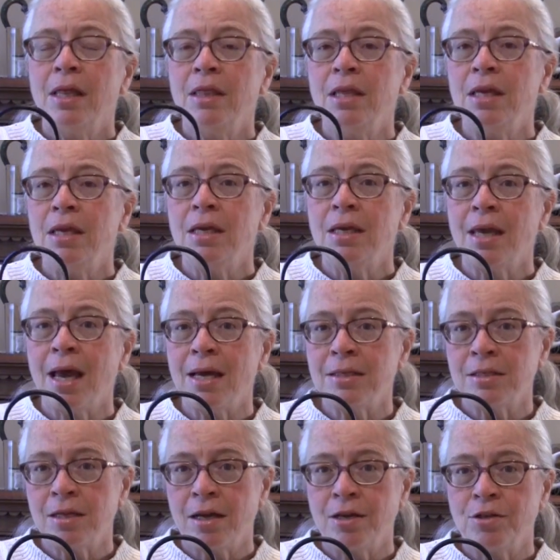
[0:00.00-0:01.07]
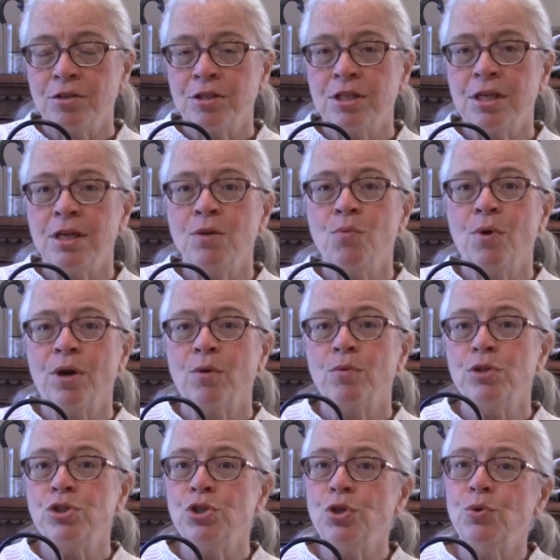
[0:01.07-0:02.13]
the cast iron teaware
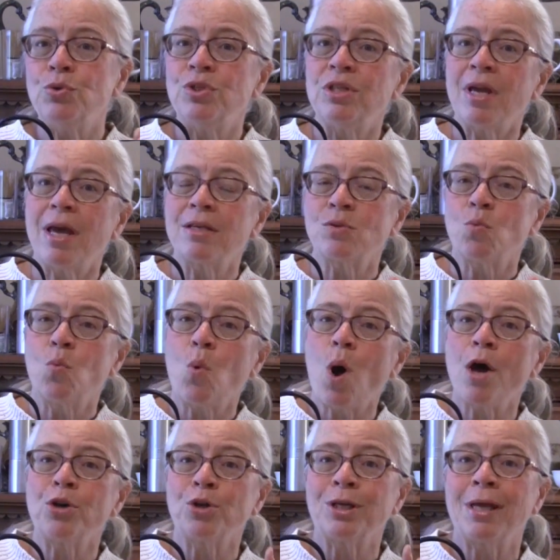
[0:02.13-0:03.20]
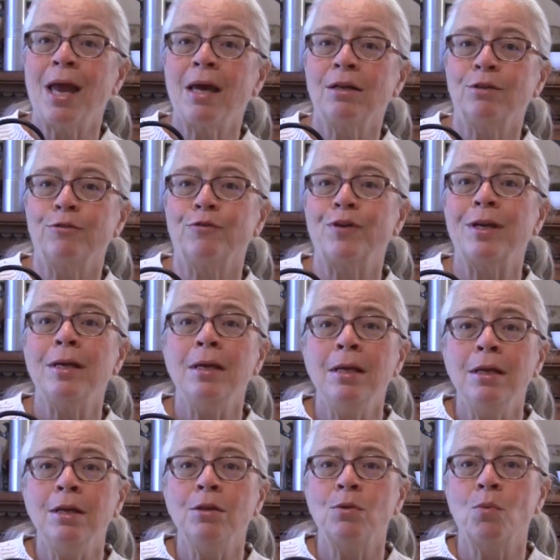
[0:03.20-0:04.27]
was used as a water kettle for
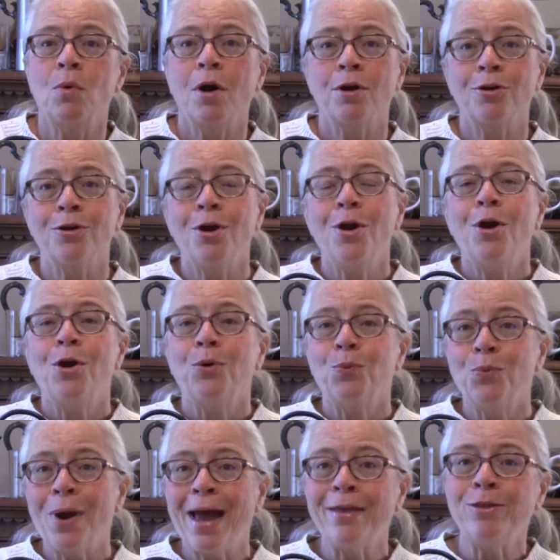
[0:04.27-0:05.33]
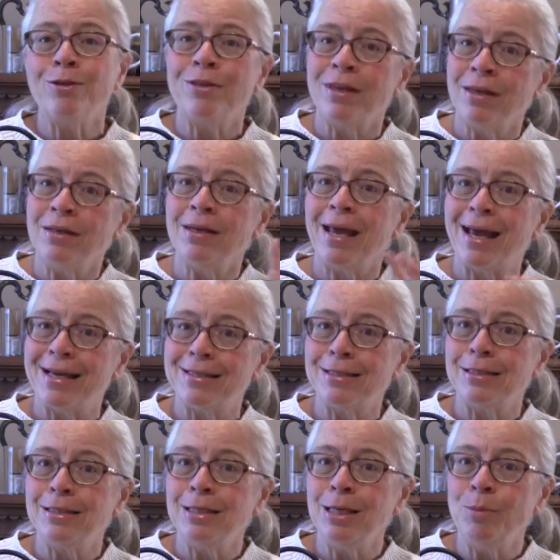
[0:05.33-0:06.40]
heating the water rather than as
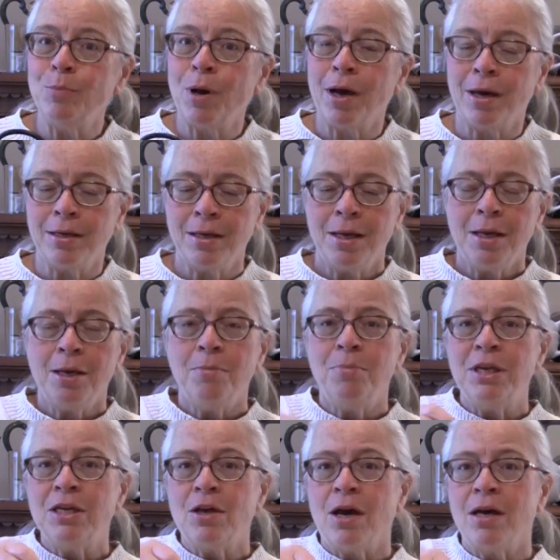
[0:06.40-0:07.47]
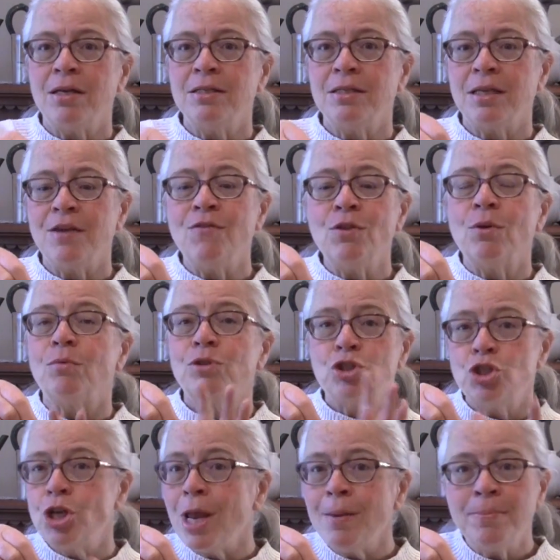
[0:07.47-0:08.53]
a teapot, because even though it was
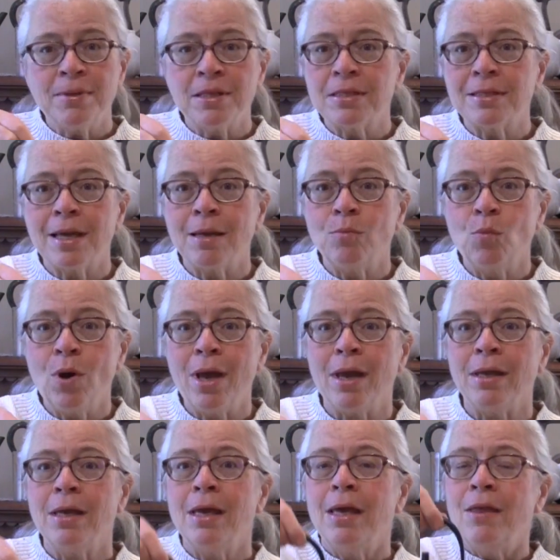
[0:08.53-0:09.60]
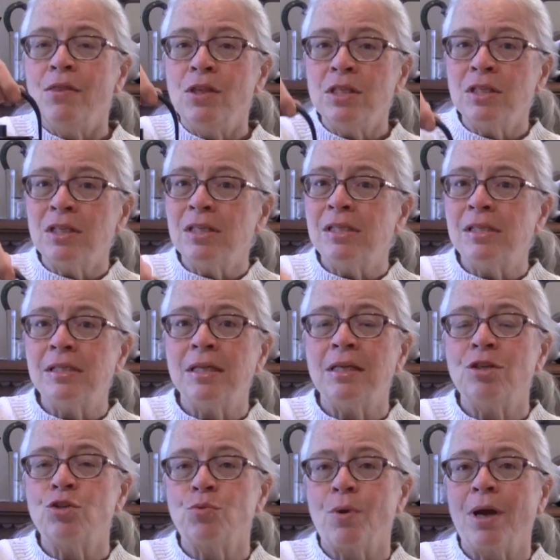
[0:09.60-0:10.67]
shaped the same way, this could
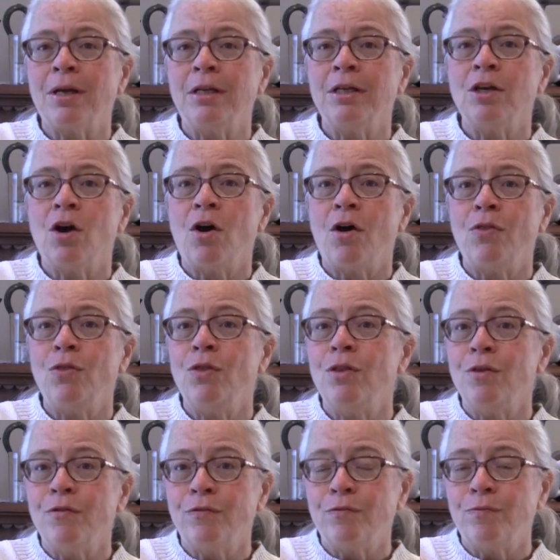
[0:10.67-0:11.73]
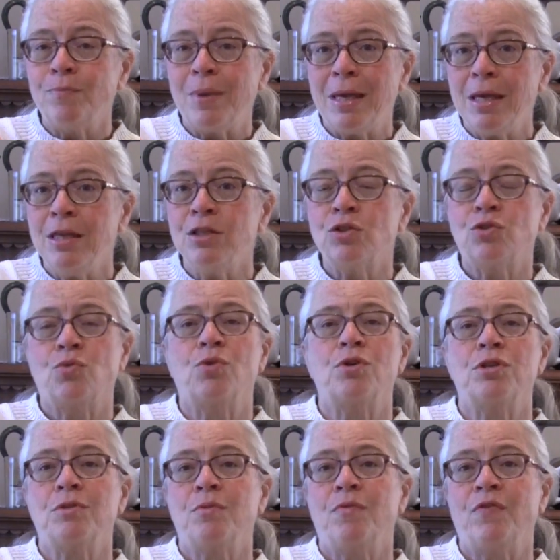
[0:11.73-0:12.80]
sit directly on the heat
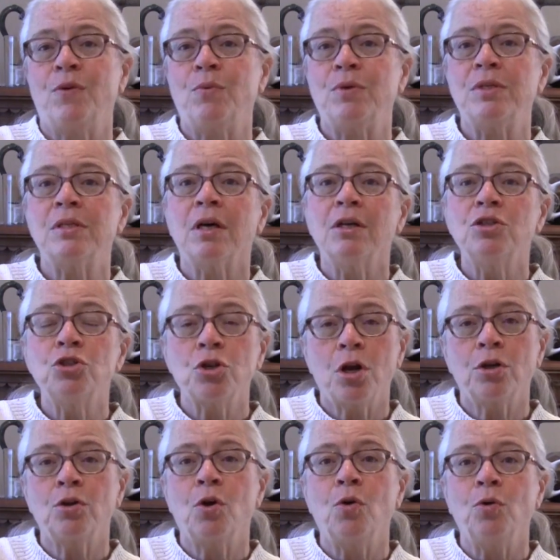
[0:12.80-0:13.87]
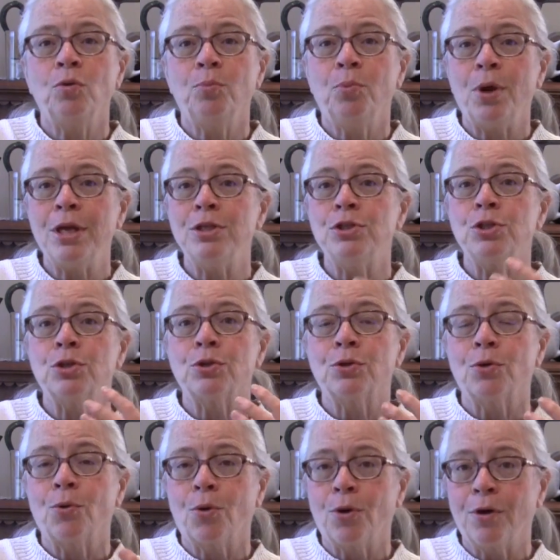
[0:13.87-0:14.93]
source. If it was a charcoal
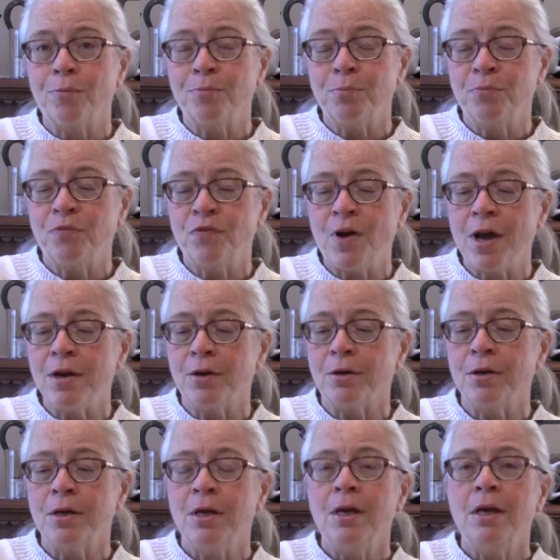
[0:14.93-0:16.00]
brazier or a fire